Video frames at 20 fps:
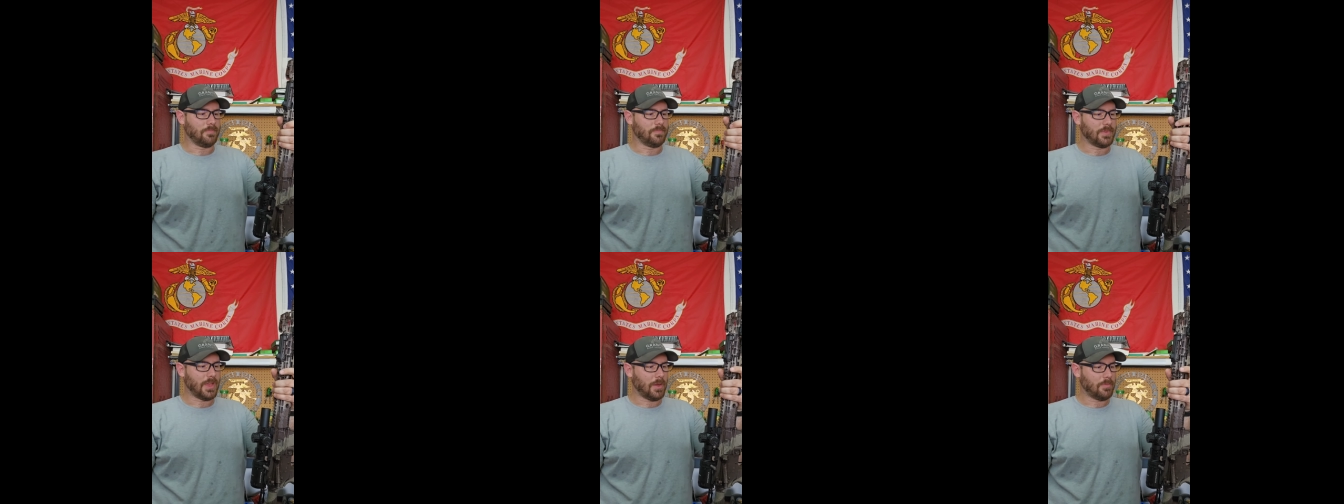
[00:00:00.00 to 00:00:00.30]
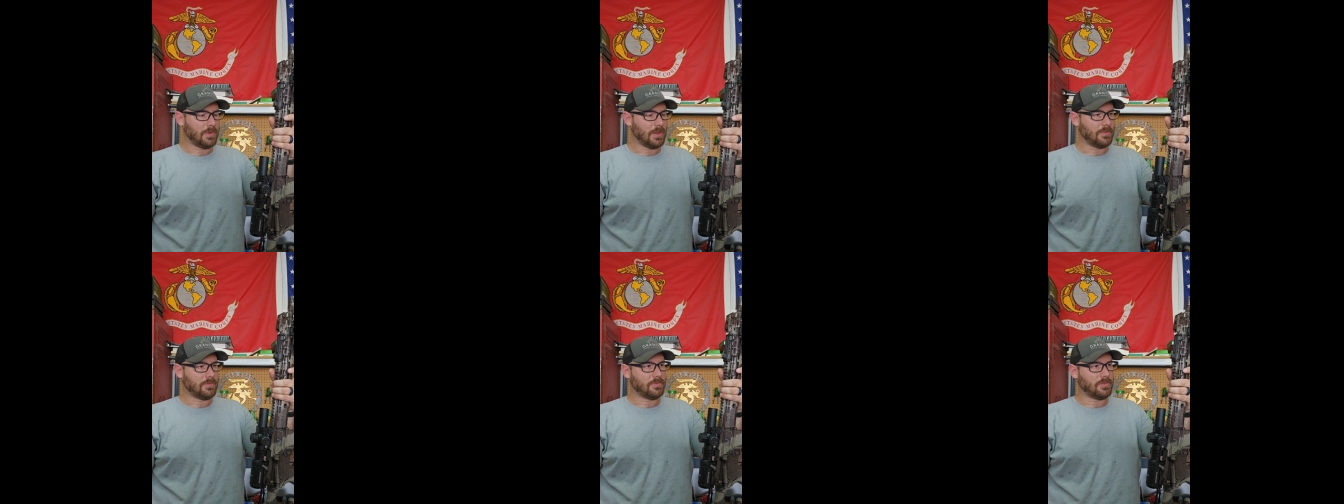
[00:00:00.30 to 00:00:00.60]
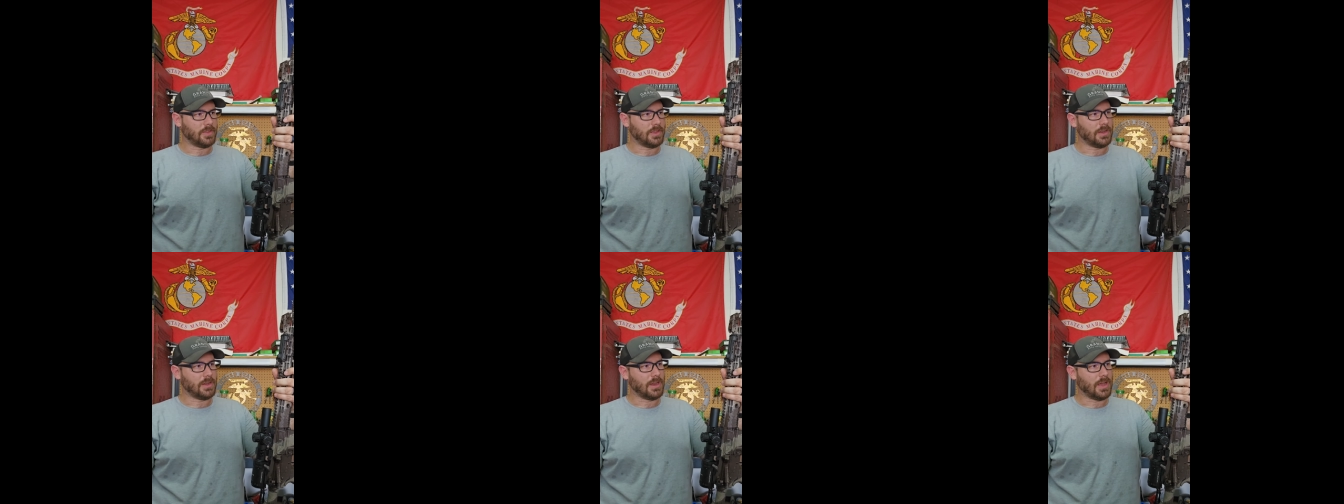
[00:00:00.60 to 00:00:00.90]
I'm
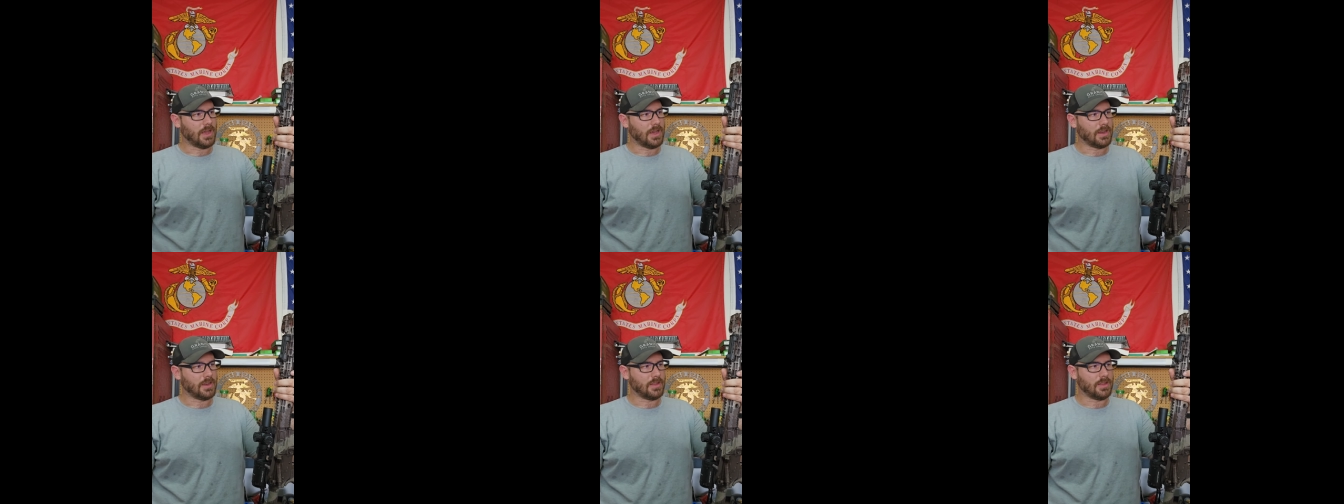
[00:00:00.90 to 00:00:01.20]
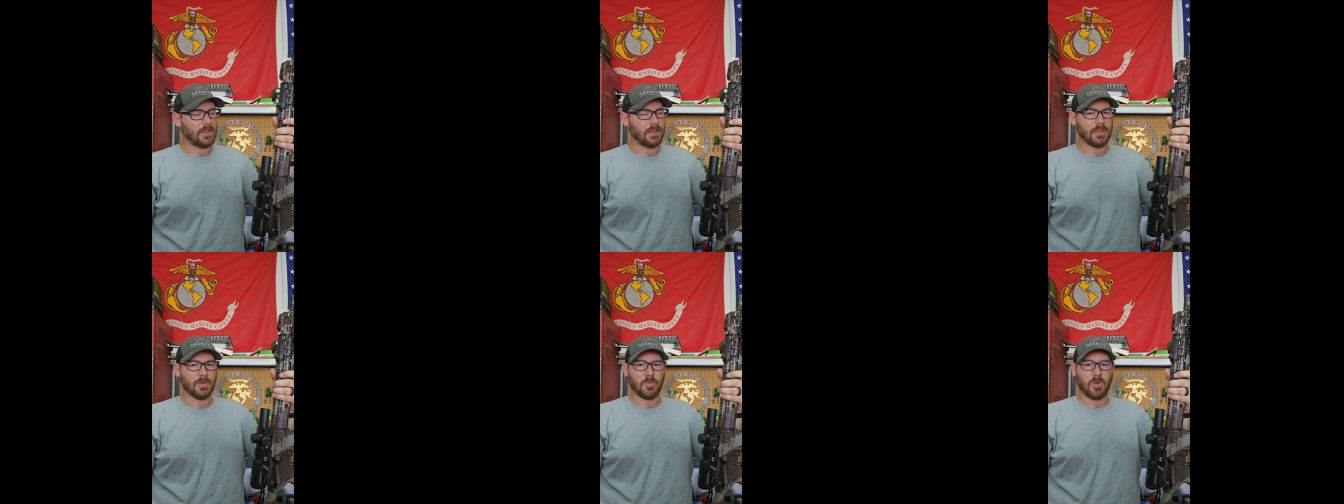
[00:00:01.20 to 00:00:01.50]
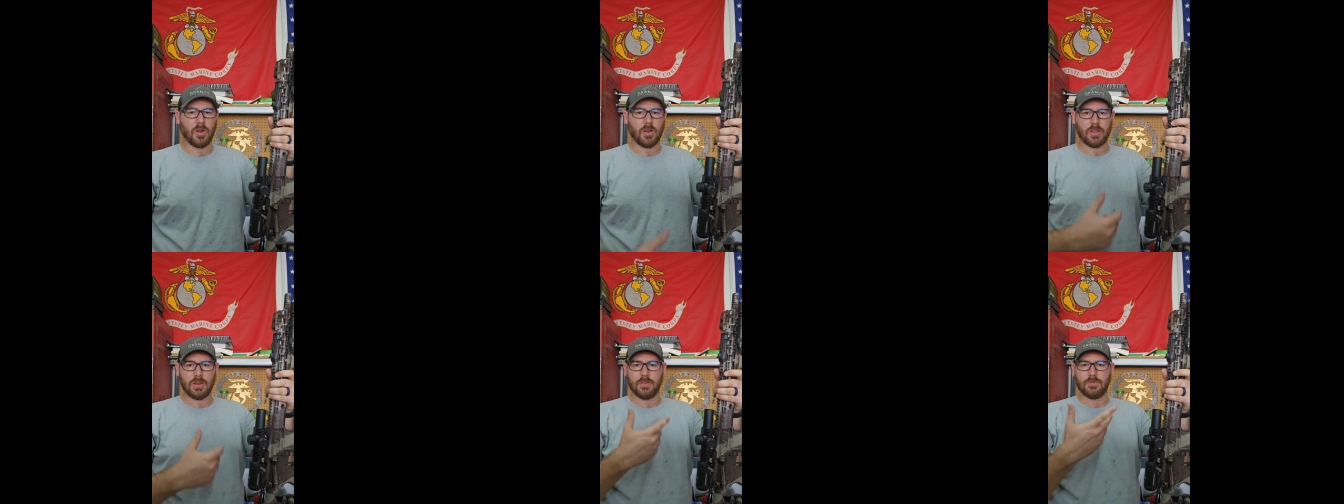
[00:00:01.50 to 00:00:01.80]
definitely not in the
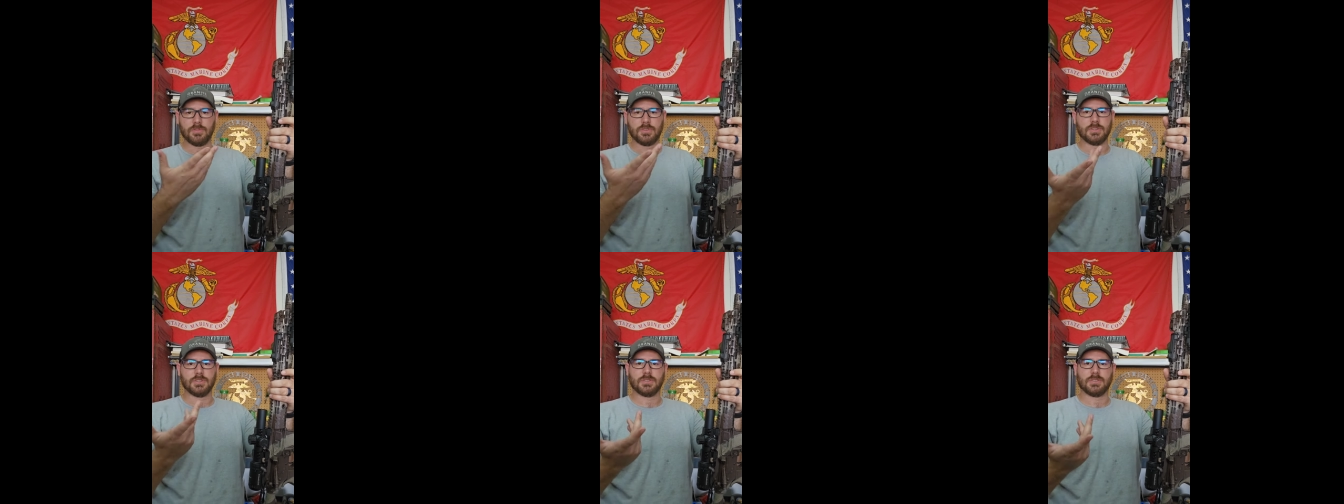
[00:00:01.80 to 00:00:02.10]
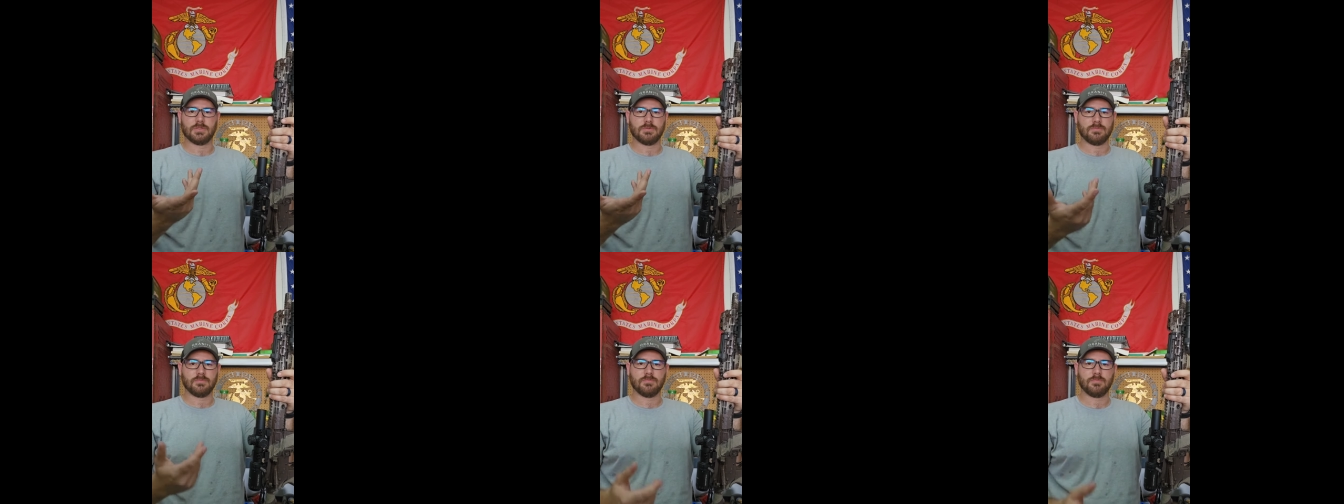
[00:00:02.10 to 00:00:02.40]
market of just